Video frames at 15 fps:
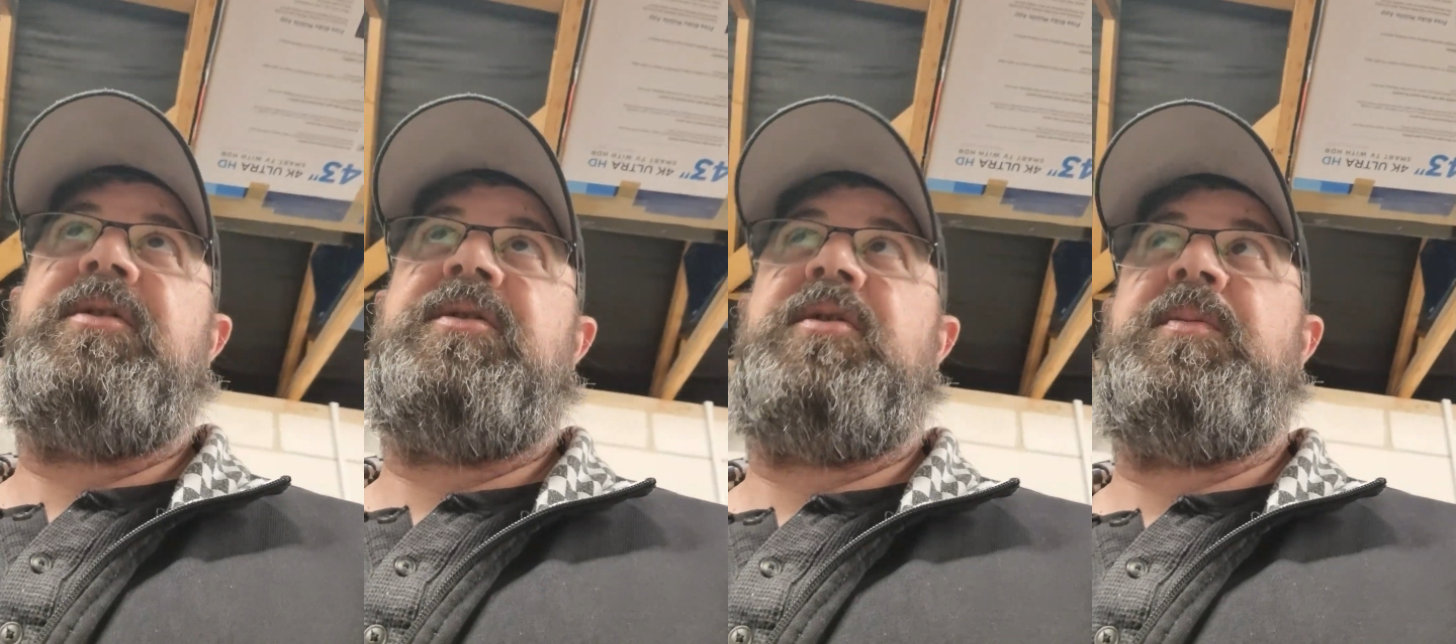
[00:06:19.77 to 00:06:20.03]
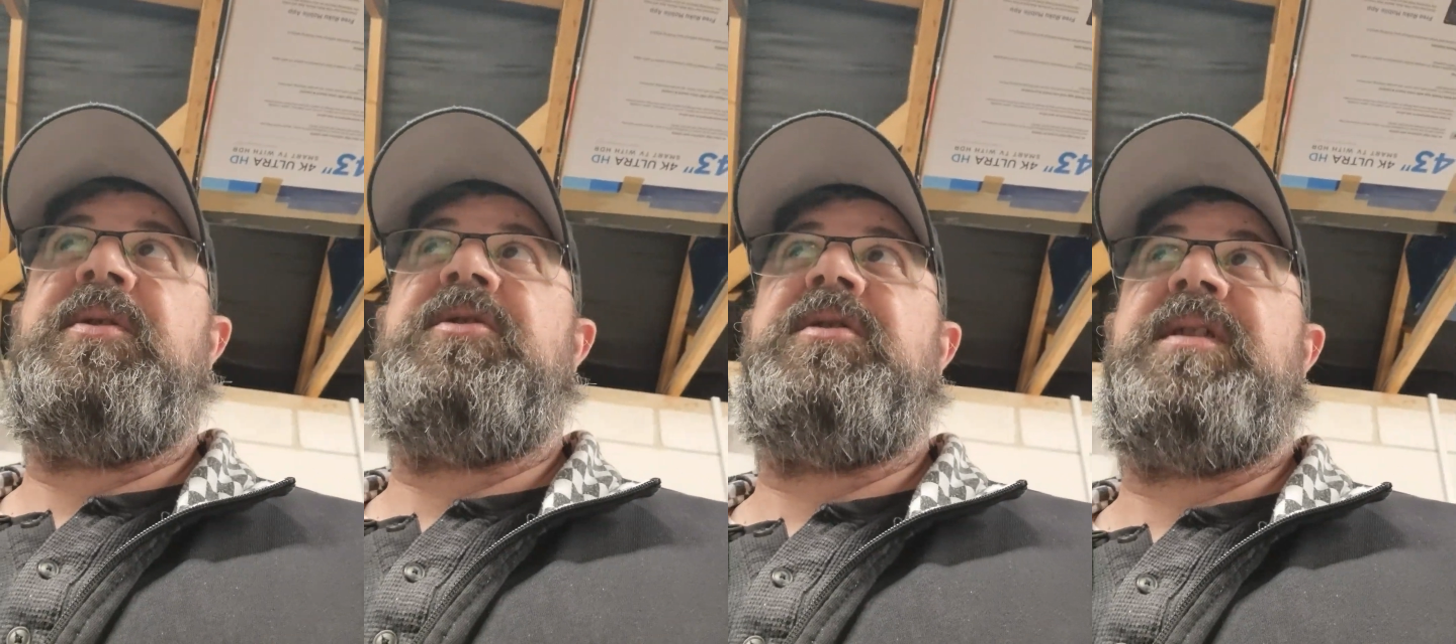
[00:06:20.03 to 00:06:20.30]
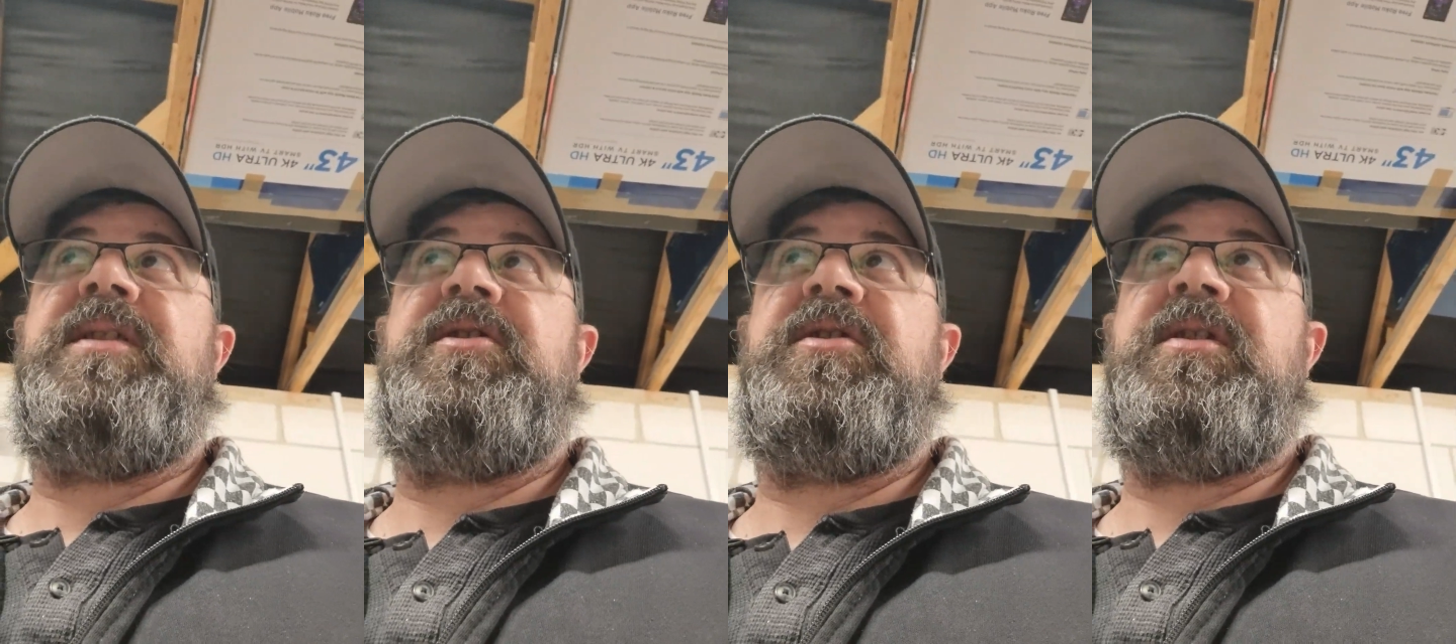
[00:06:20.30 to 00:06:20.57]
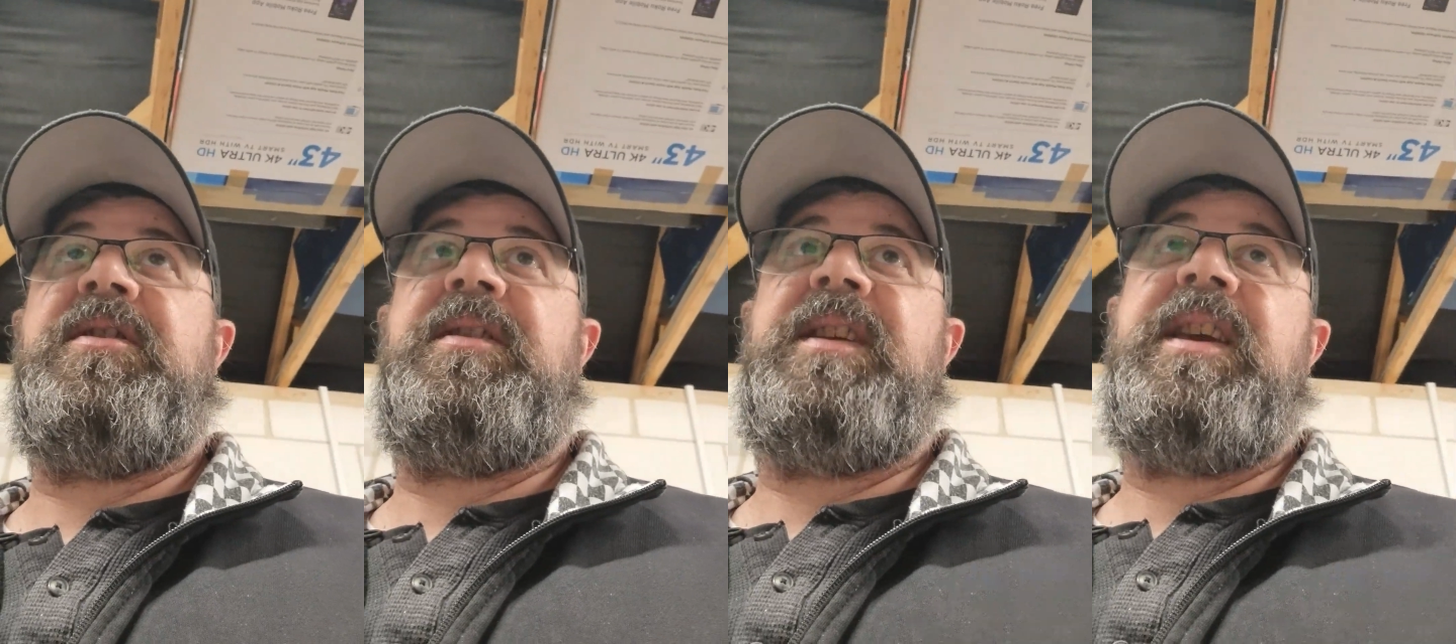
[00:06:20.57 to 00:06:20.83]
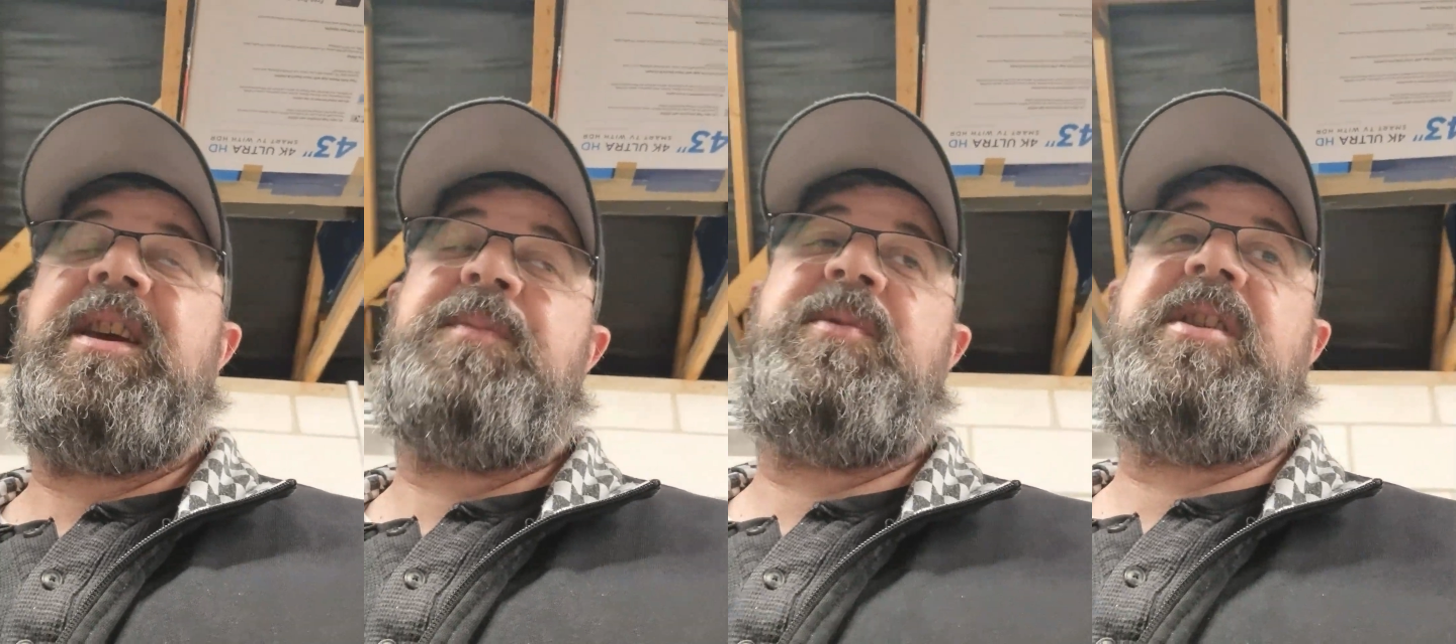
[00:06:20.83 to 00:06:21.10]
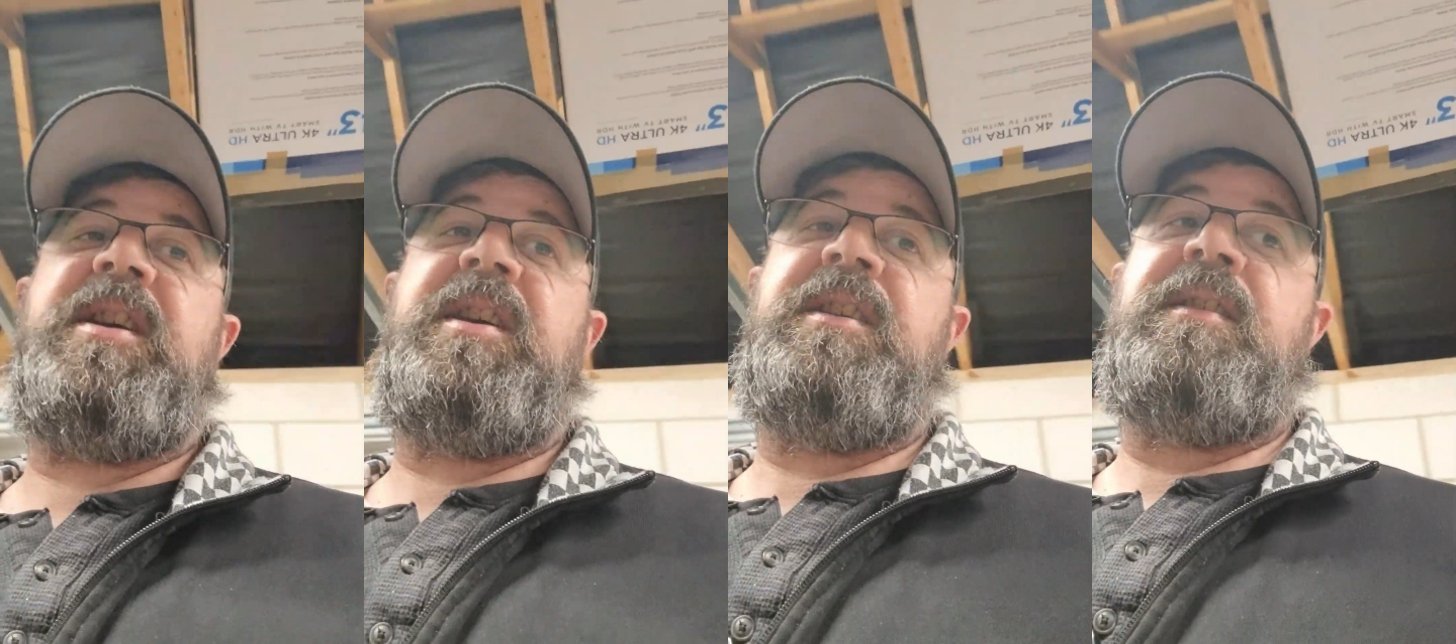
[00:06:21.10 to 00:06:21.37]
too much tension on the cam
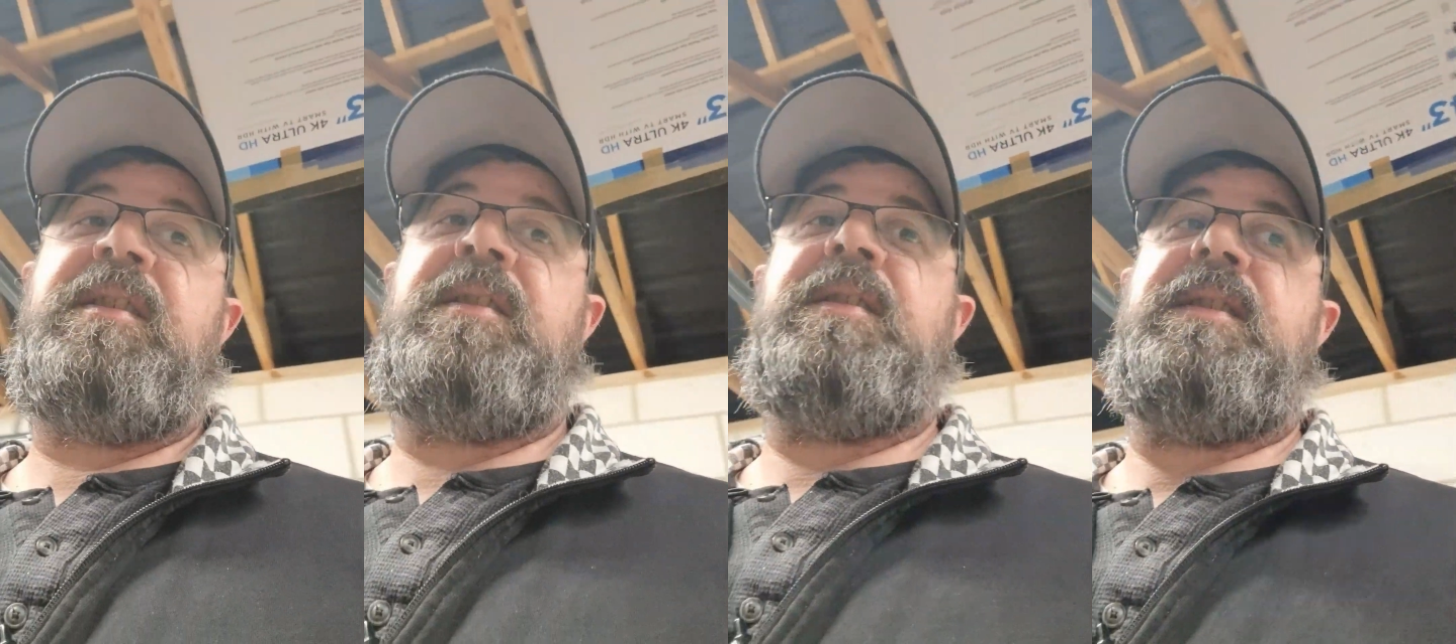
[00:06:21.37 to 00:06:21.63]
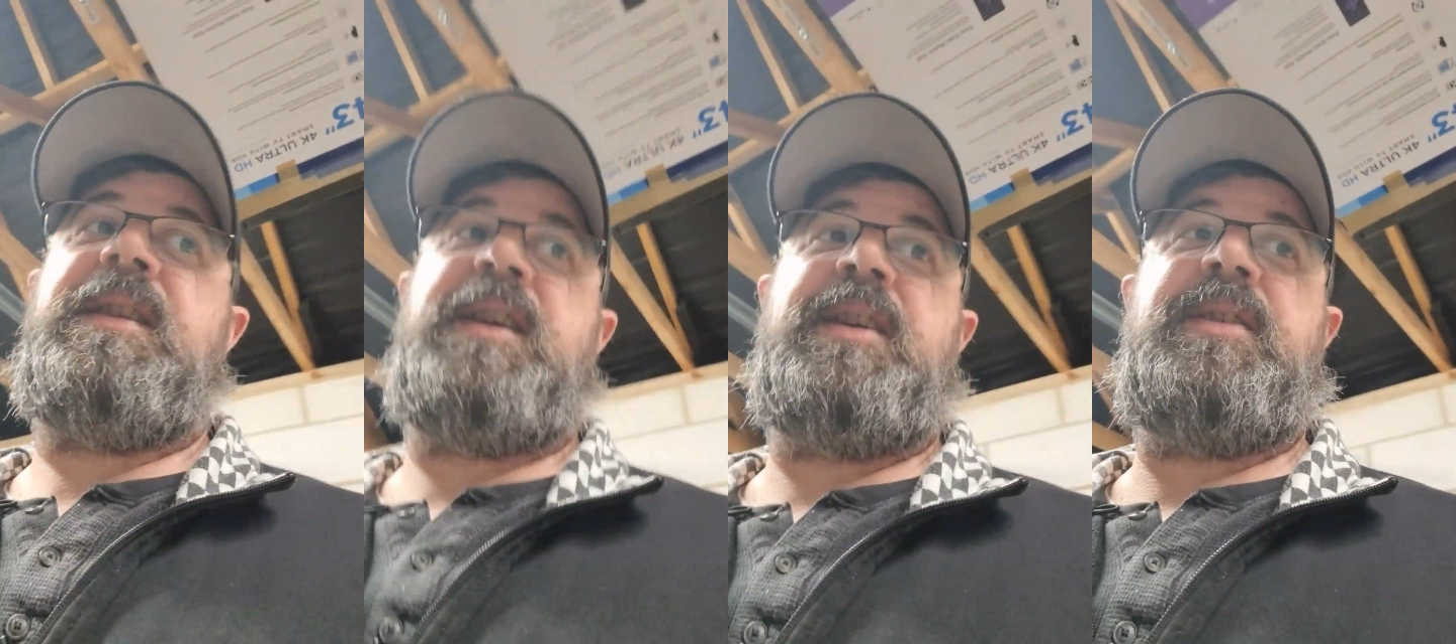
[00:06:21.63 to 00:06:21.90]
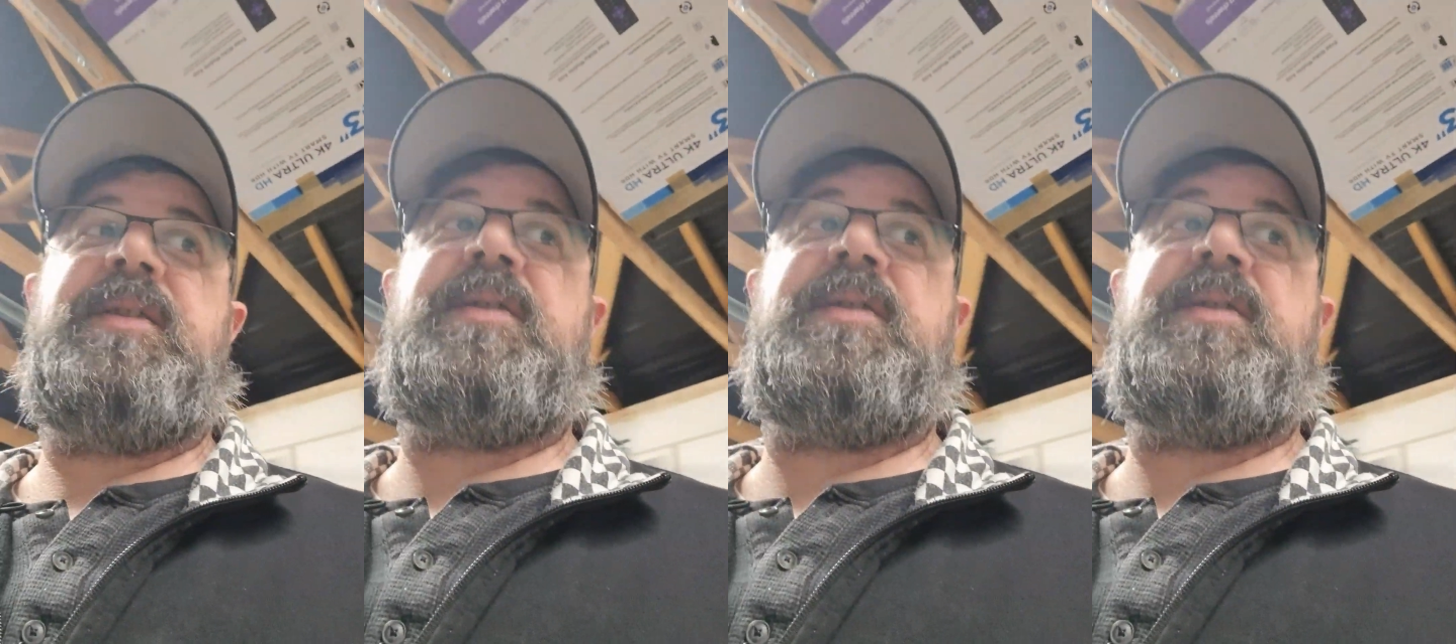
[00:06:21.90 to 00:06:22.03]
chain, things